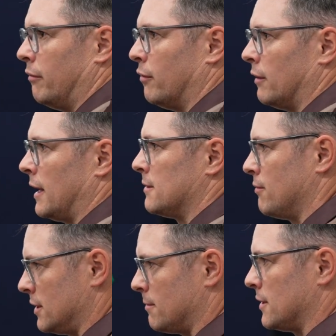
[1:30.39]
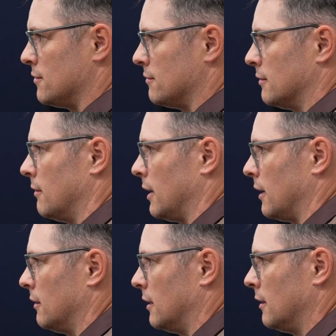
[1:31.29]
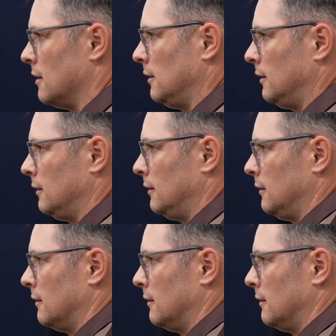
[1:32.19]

which is really pleasing. So I didn't come into the